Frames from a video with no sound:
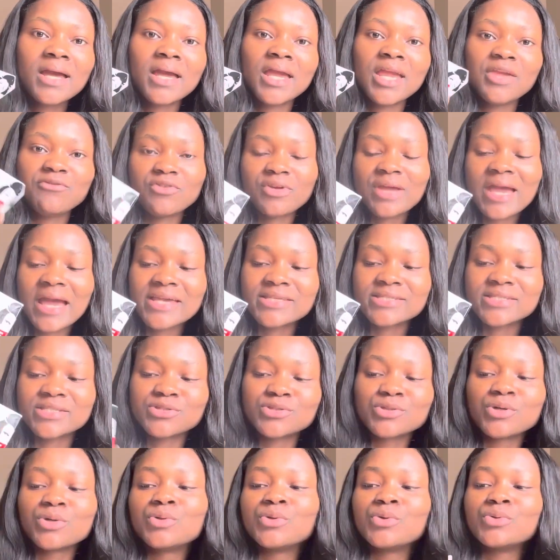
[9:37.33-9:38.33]
If you guys
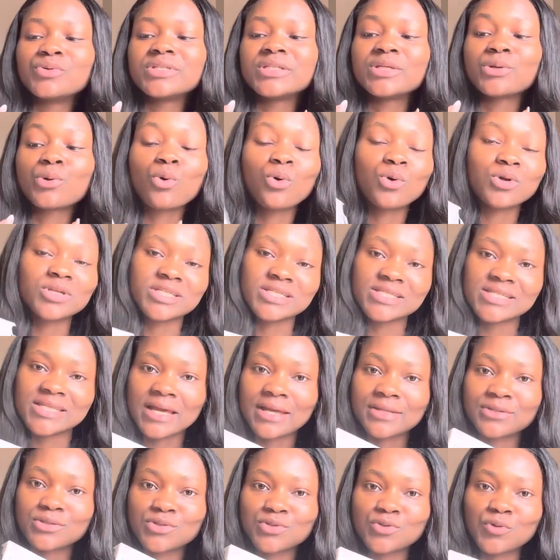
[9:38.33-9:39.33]
did not know, the Kojie
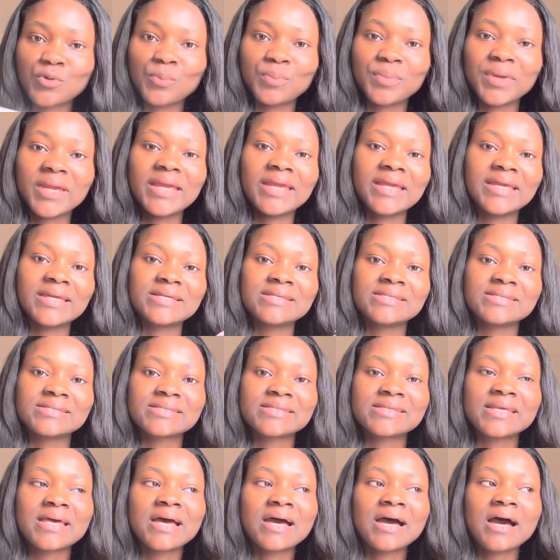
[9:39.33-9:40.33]
San soap
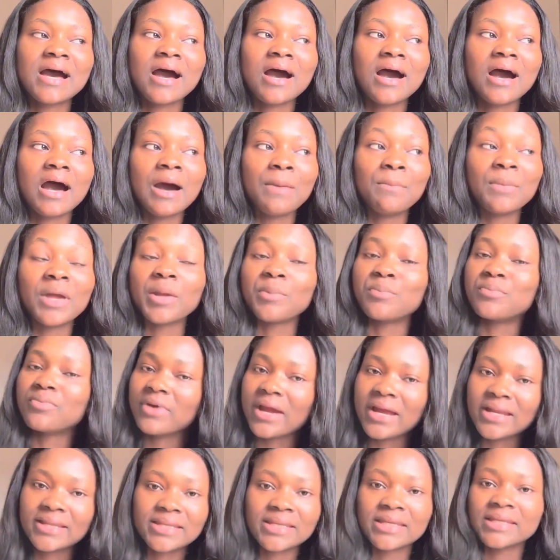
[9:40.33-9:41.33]
is a
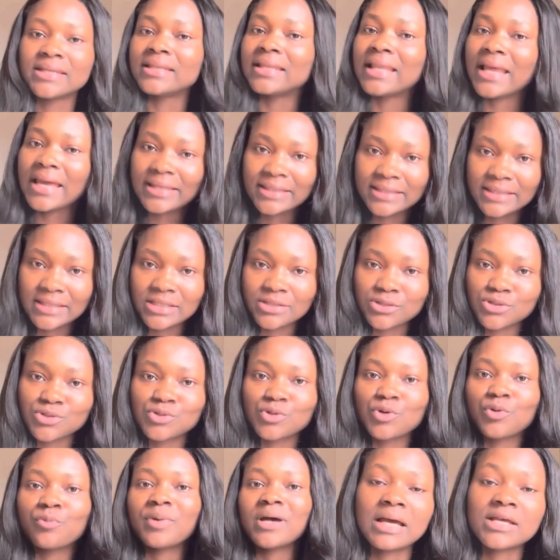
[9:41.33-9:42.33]
brightening, lightening
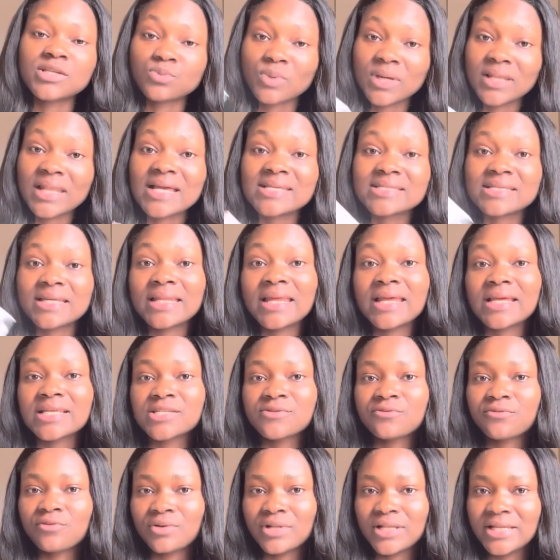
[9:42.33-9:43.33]
soap, as well as an
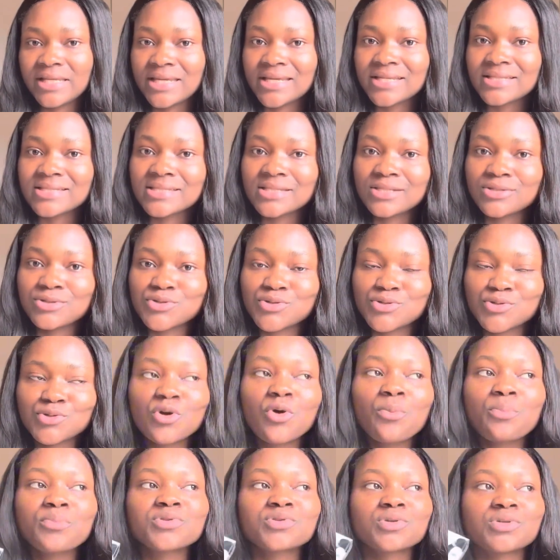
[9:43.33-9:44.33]
exfoliating
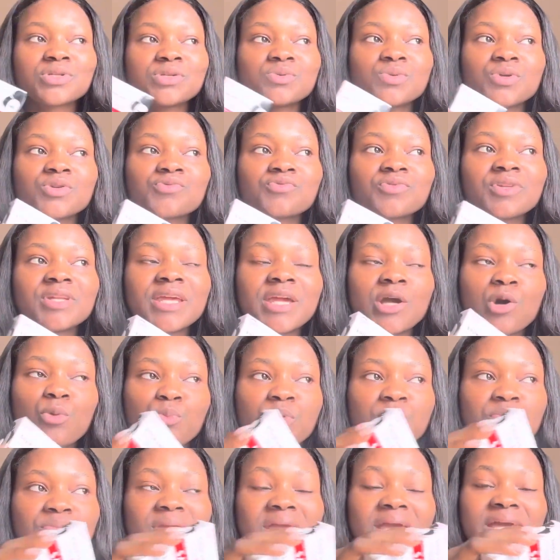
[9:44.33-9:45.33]
soap. So this was really
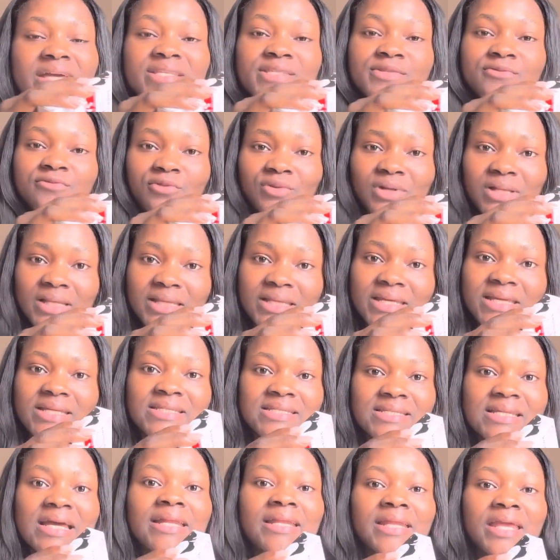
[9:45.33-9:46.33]
helping me
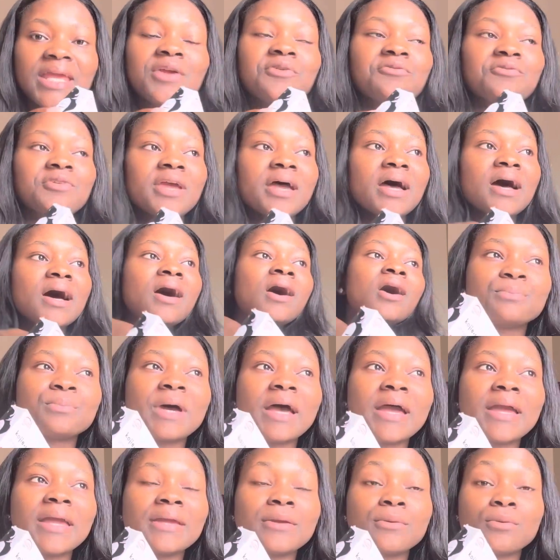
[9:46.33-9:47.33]
exfoliate that area.
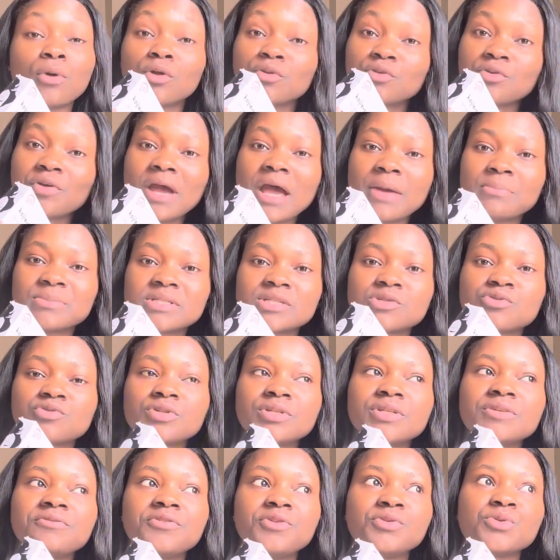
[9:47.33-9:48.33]
My underarms
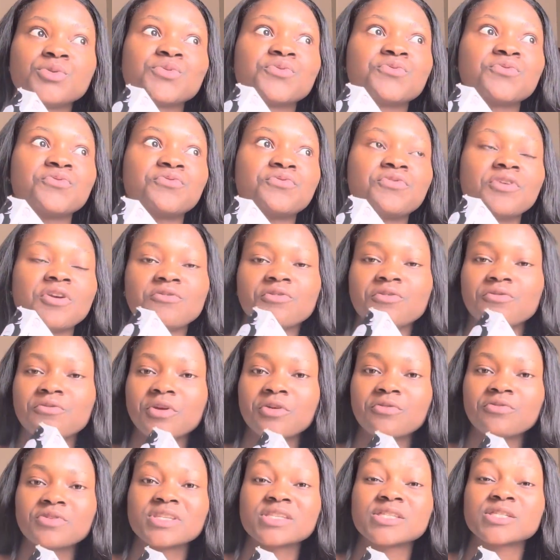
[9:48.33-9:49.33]
literally feels very,
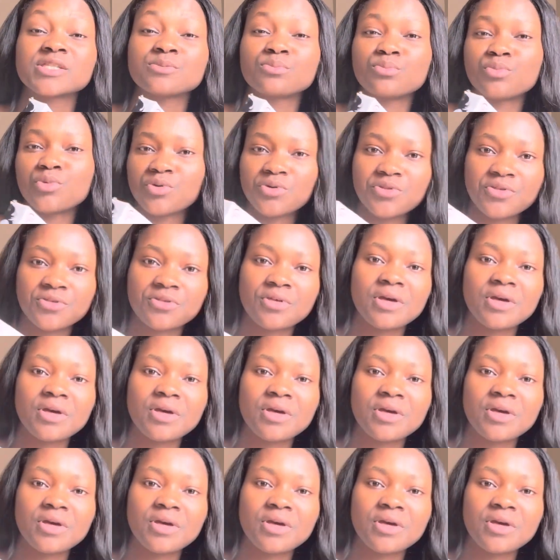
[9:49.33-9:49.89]
very smooth